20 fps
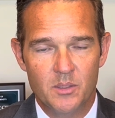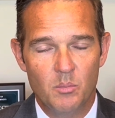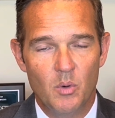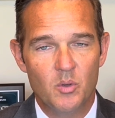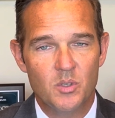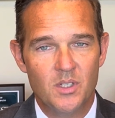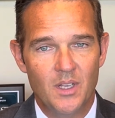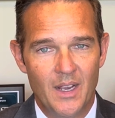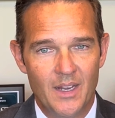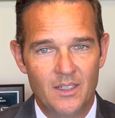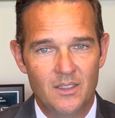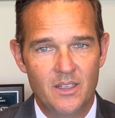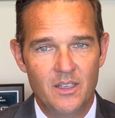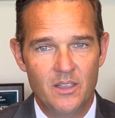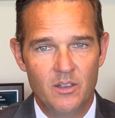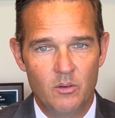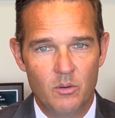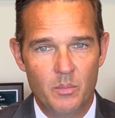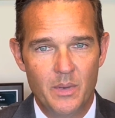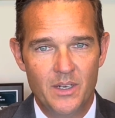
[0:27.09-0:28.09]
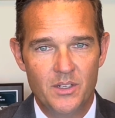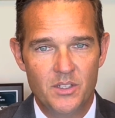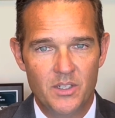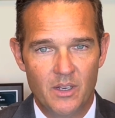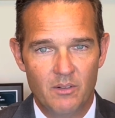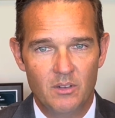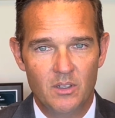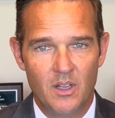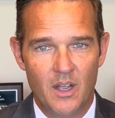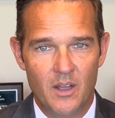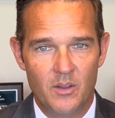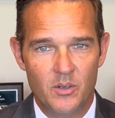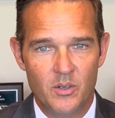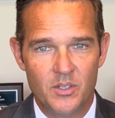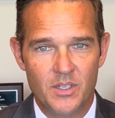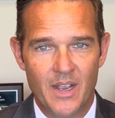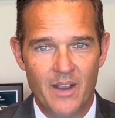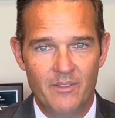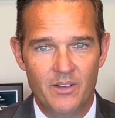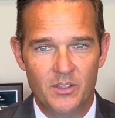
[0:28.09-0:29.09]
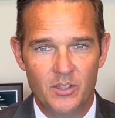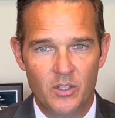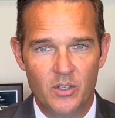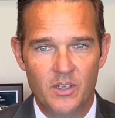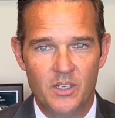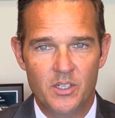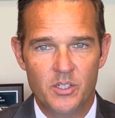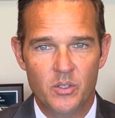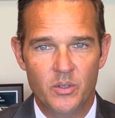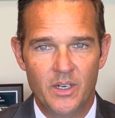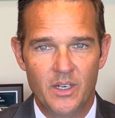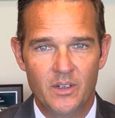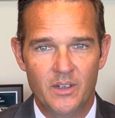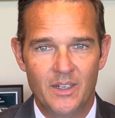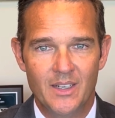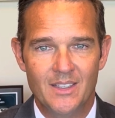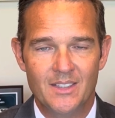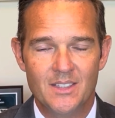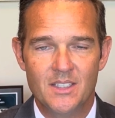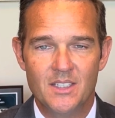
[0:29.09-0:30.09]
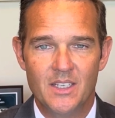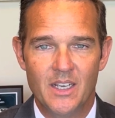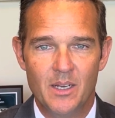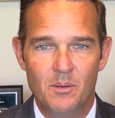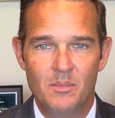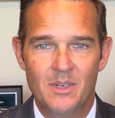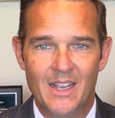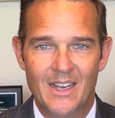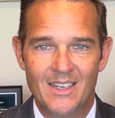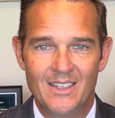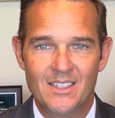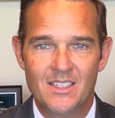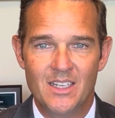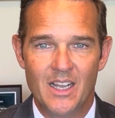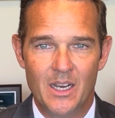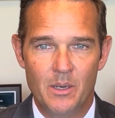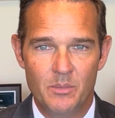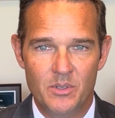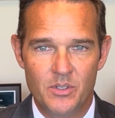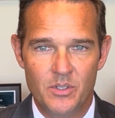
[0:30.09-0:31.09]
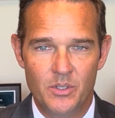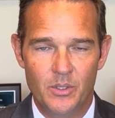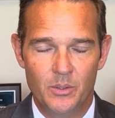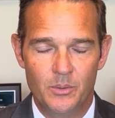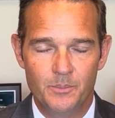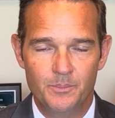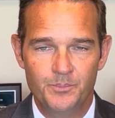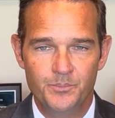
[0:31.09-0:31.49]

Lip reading: Most likely, there will be several others having their initial hearing at the same date and time as you.